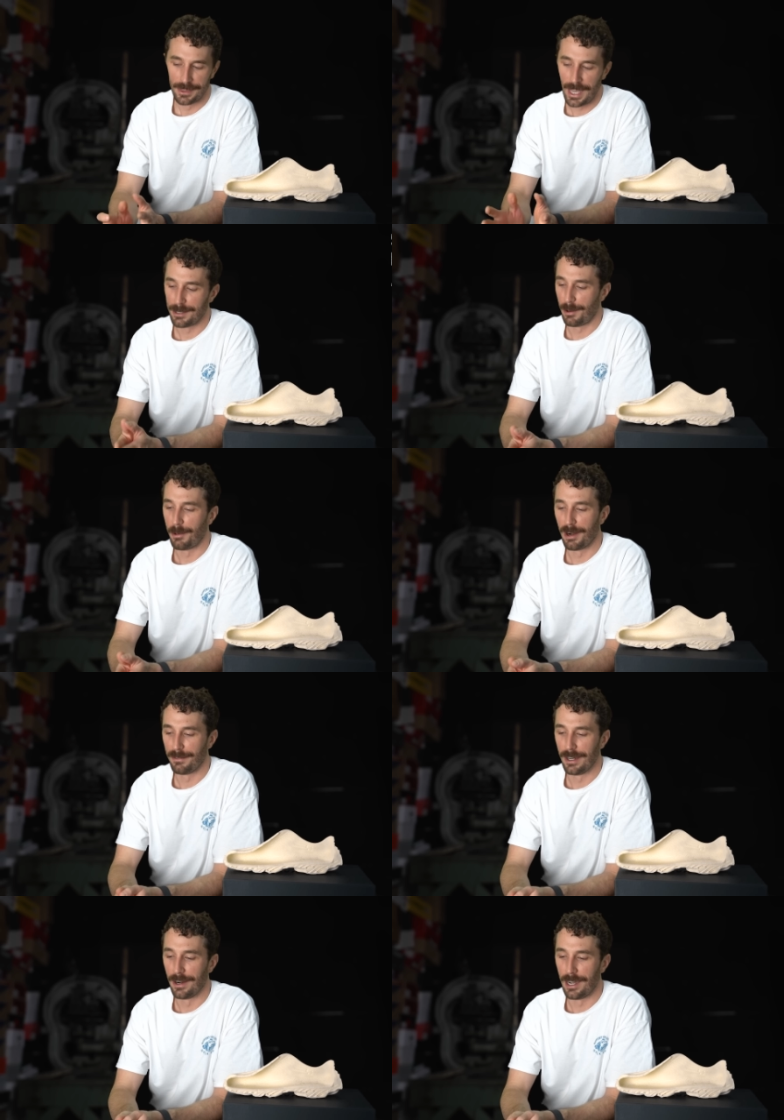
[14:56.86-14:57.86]
That's what I want to
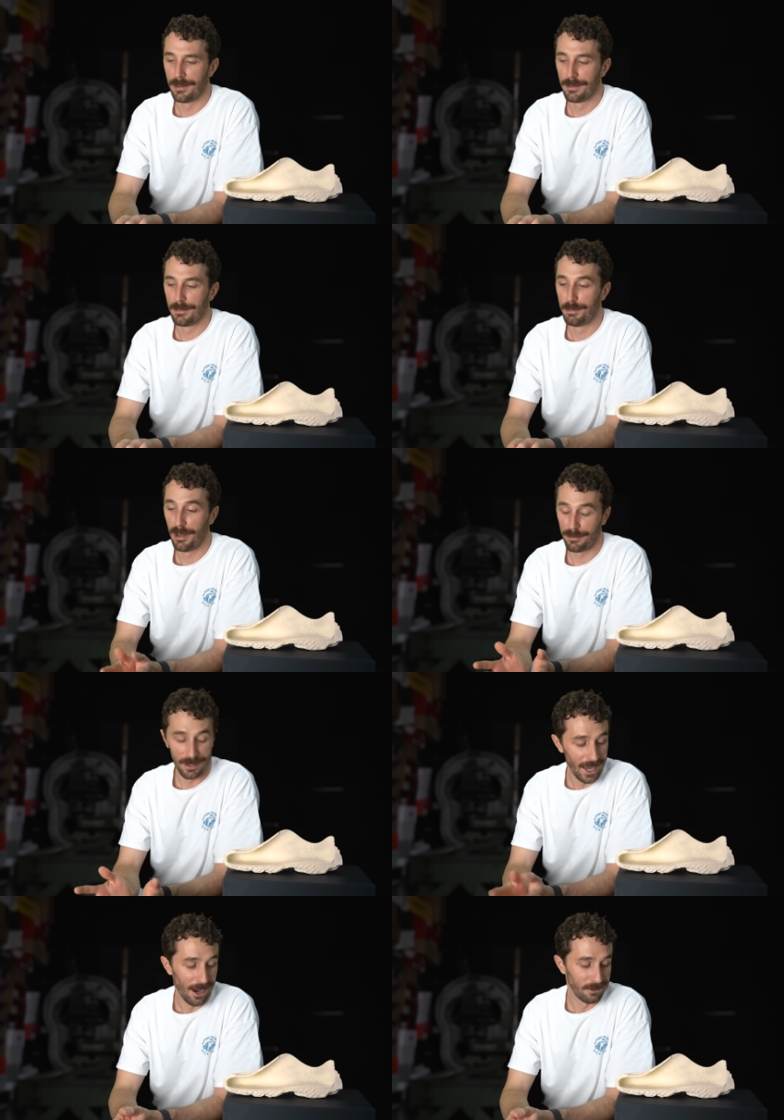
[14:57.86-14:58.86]
figure out. But for
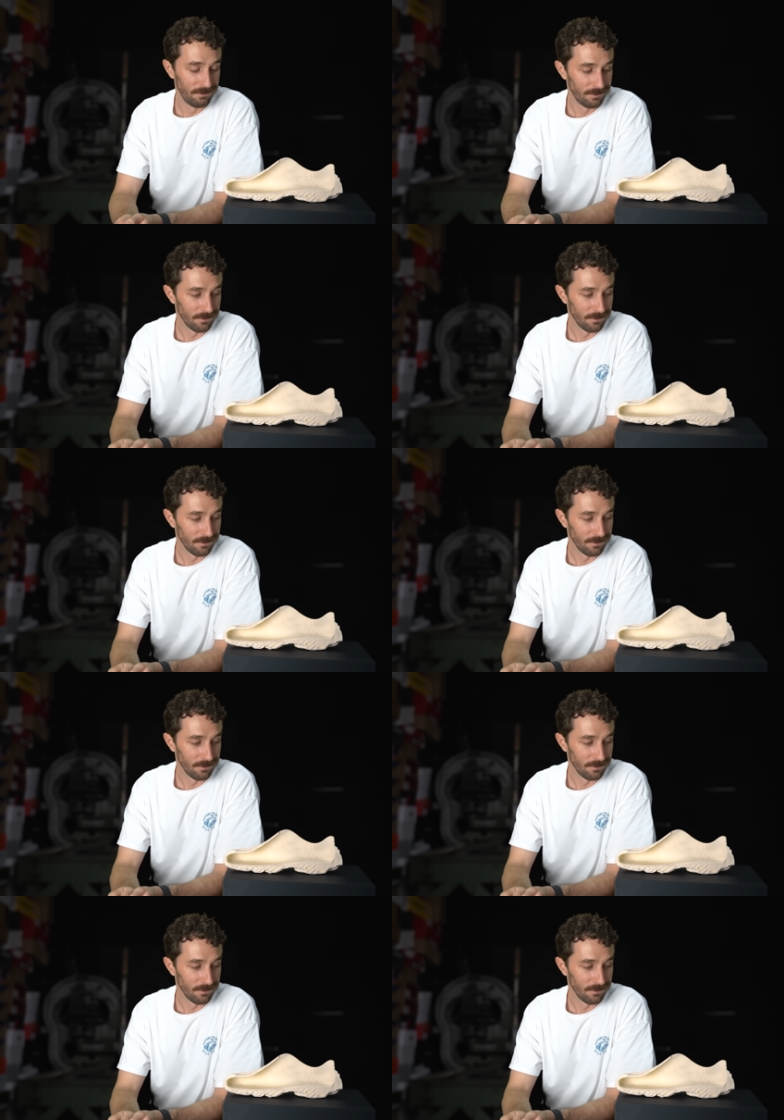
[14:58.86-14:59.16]
now,